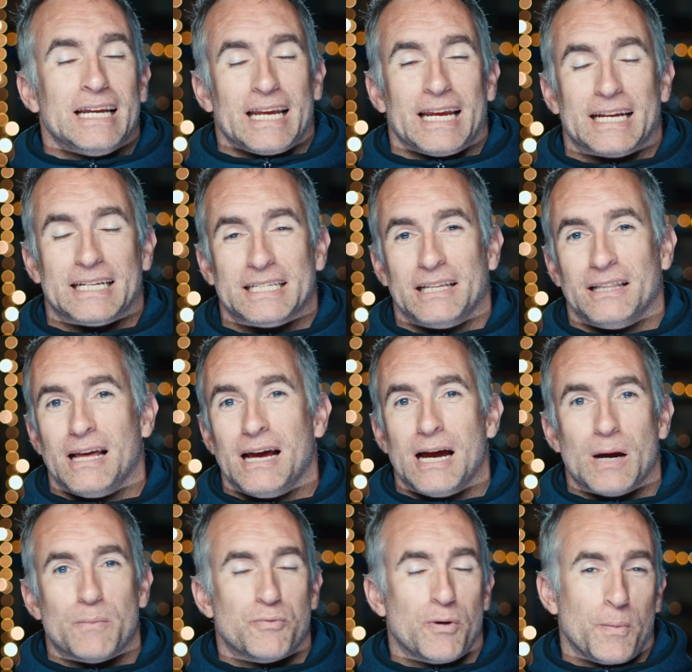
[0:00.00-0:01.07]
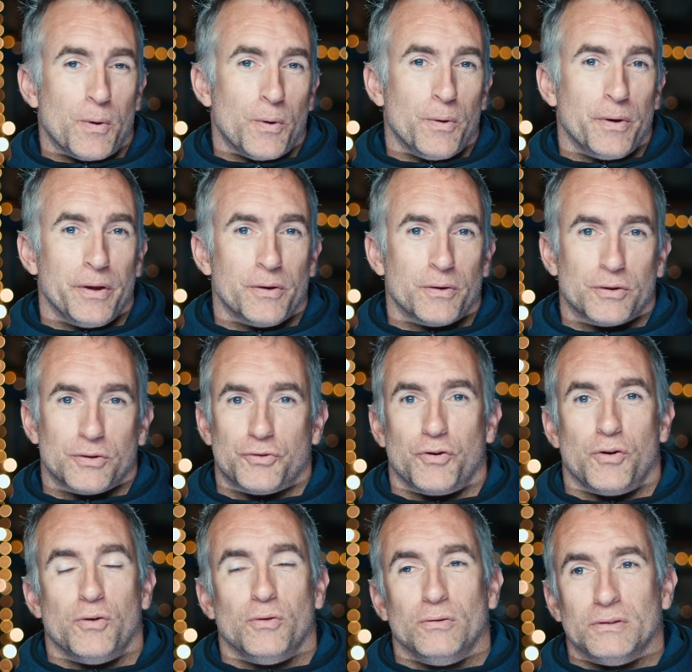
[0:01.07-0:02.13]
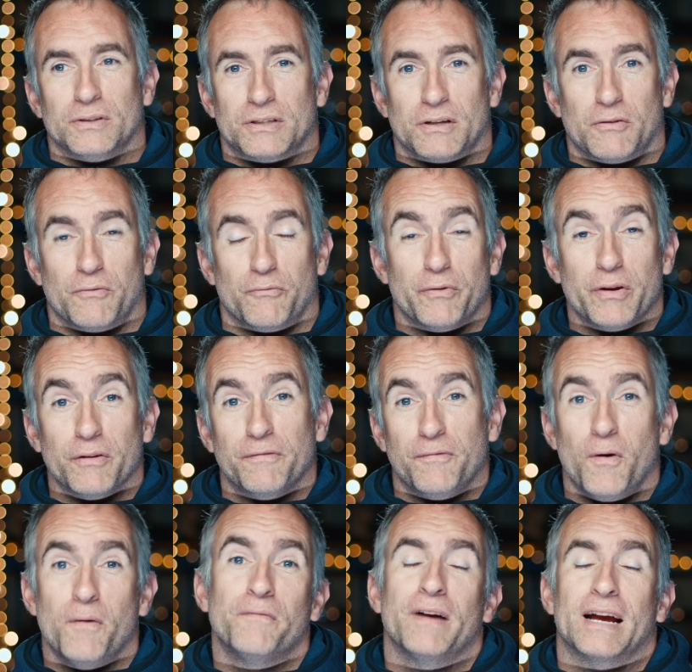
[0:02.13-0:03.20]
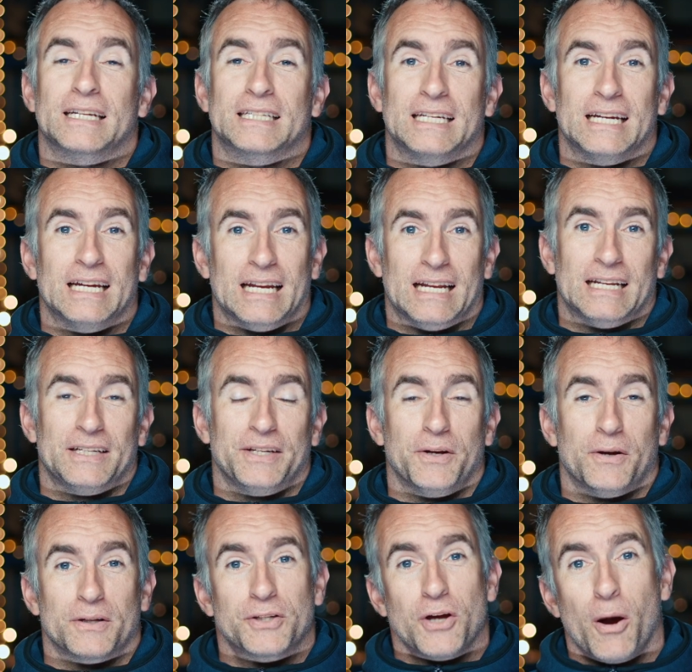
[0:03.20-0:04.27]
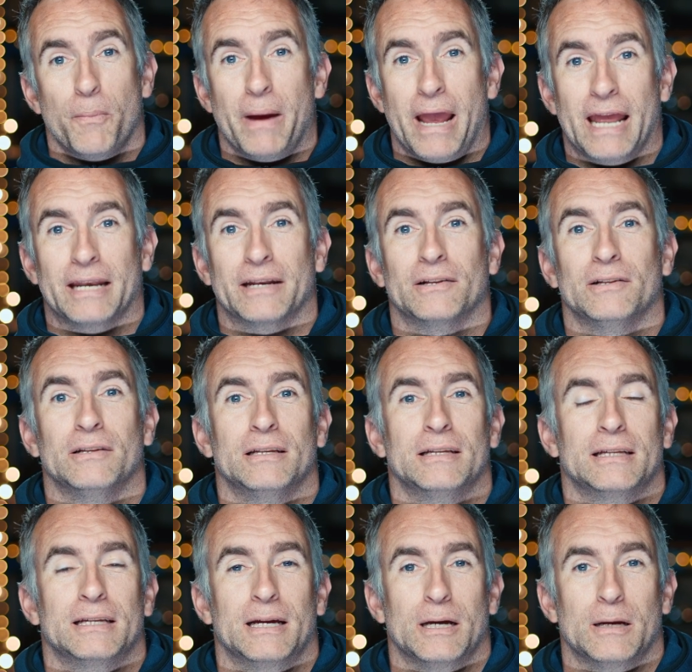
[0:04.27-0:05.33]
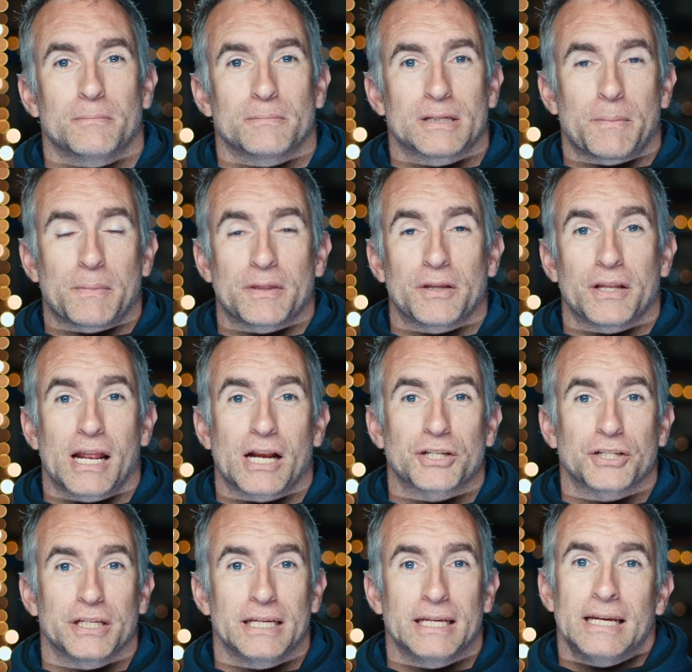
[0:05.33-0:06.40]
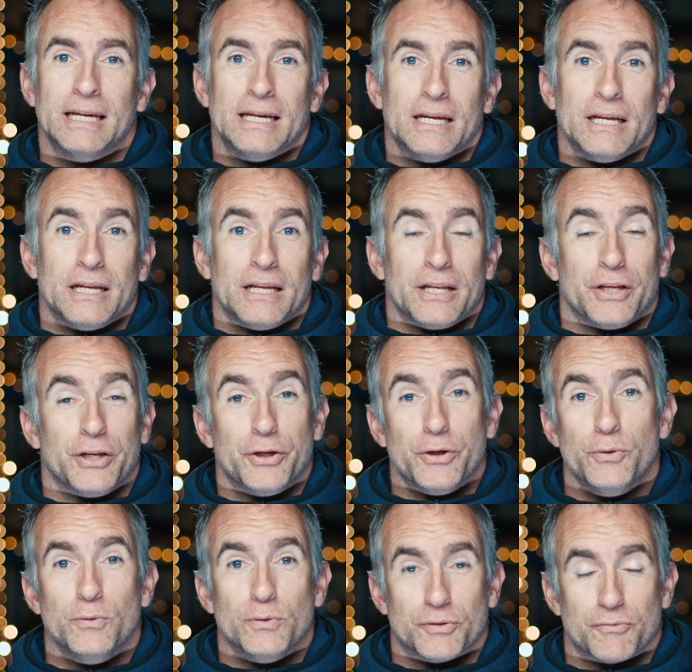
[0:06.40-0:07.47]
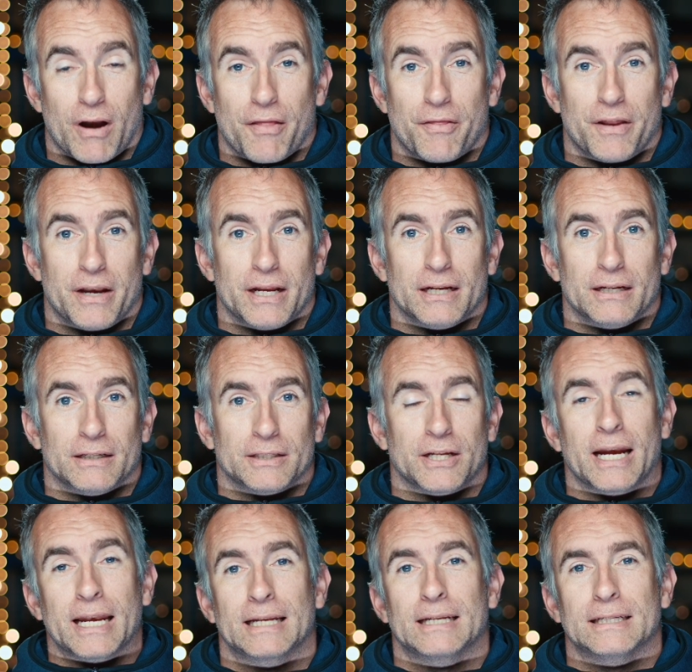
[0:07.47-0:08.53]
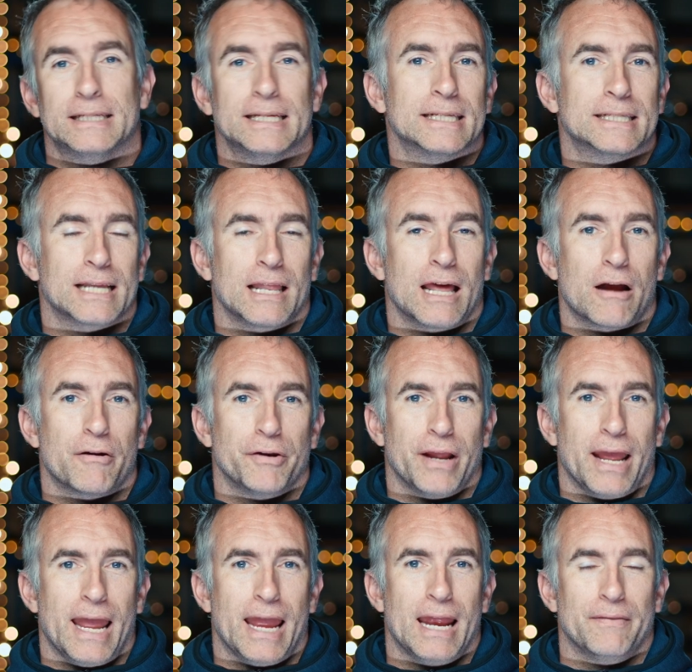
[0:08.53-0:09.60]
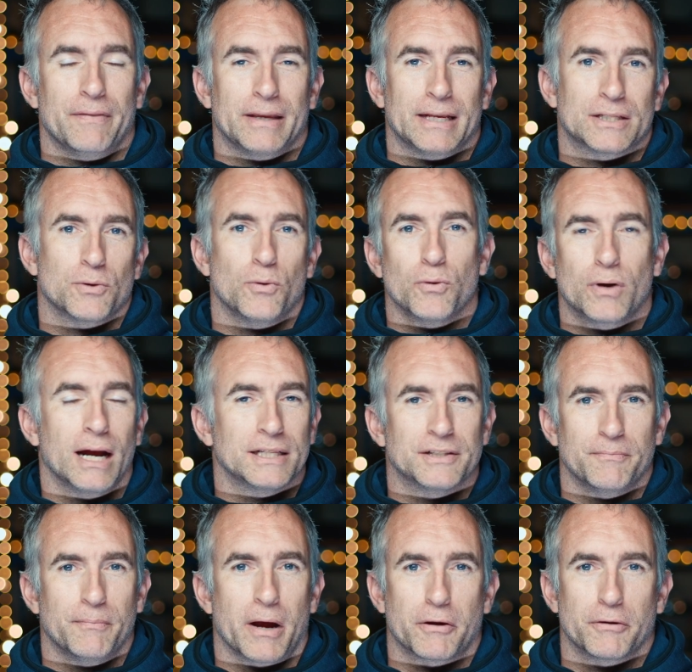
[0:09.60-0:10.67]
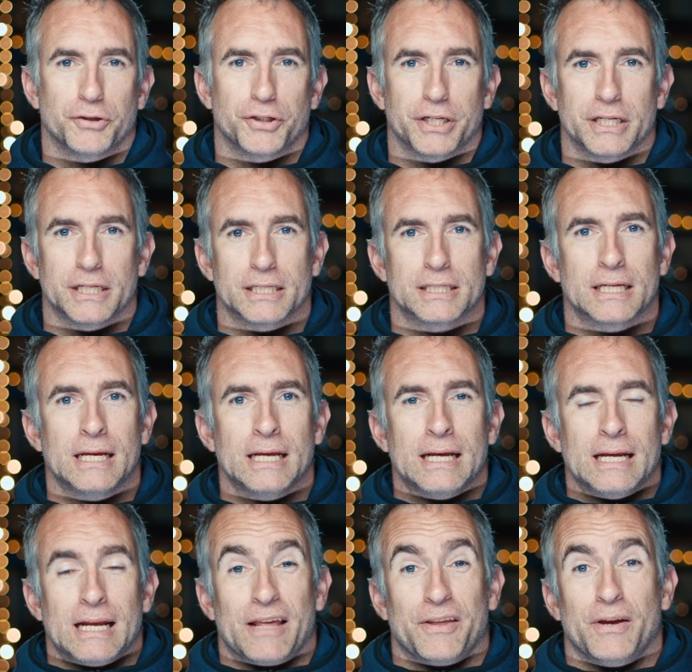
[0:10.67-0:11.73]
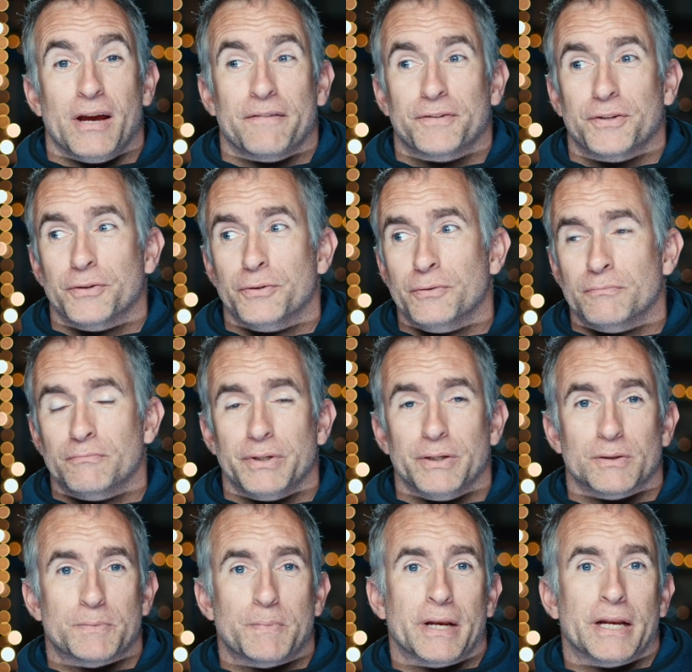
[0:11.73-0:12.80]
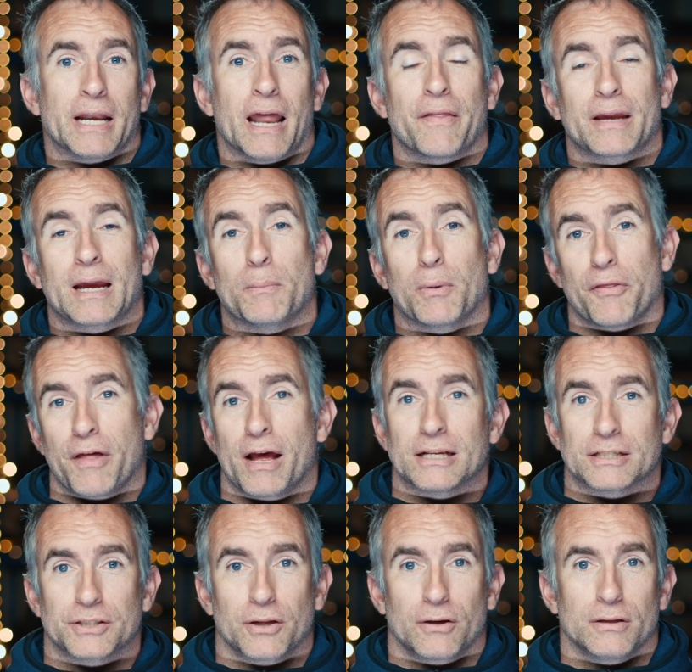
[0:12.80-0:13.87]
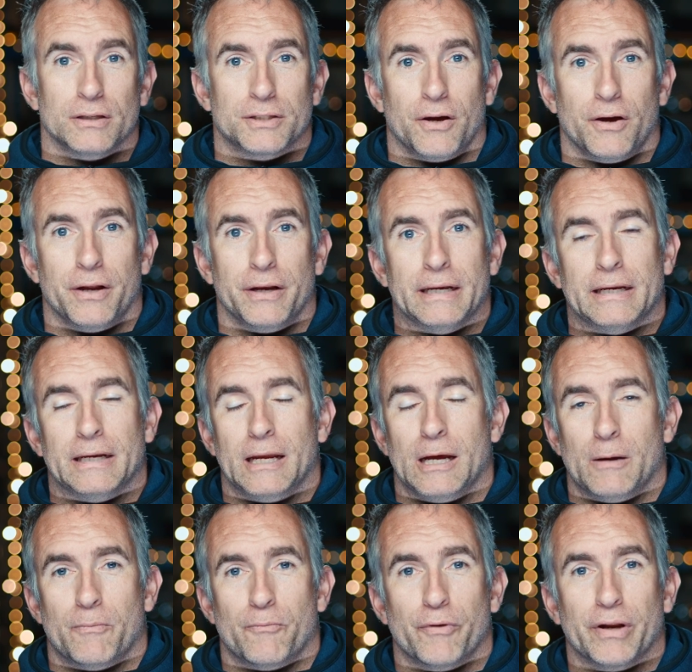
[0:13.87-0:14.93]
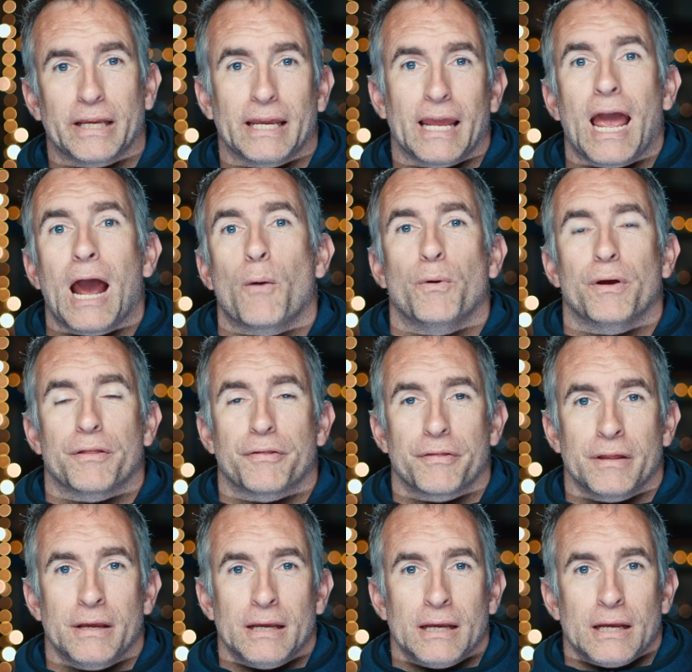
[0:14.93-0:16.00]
XLR, proper audio controls, real form factor, you know, a top handle, something that you can actually use rather than a tiny little DSLR in your hand that gets all kinds of micro jitters, and you have to, you know, spend another couple of $1,000s on rigging out with